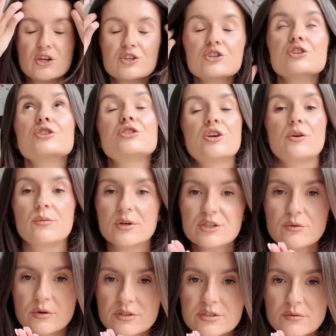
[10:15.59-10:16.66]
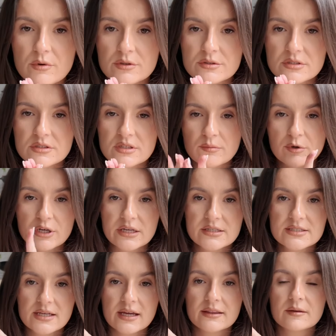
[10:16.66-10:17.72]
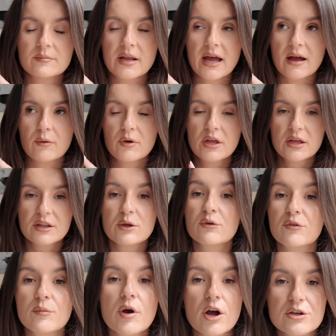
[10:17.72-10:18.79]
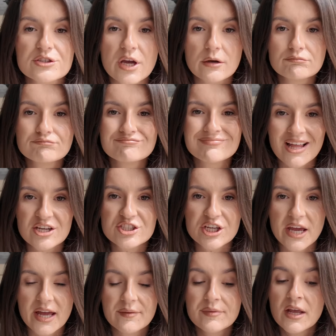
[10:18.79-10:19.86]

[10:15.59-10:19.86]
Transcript: Just know which ones I wanted. I'm going to insert them now. They were from Costco last year.